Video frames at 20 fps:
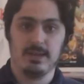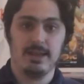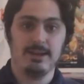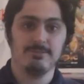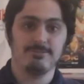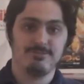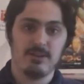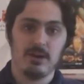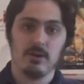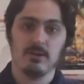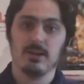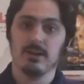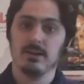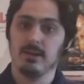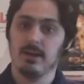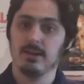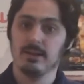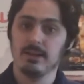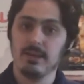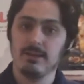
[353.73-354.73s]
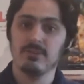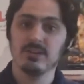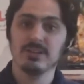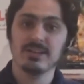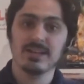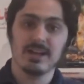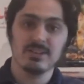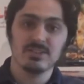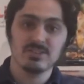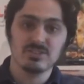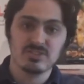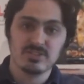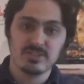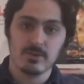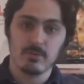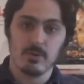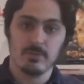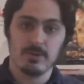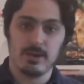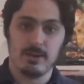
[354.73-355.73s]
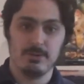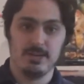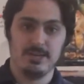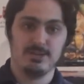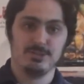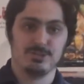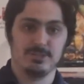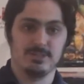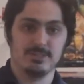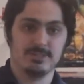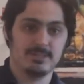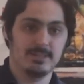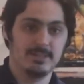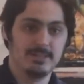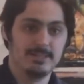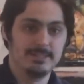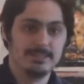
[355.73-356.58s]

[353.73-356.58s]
and Fahrenheit 9/11 got zero nominations.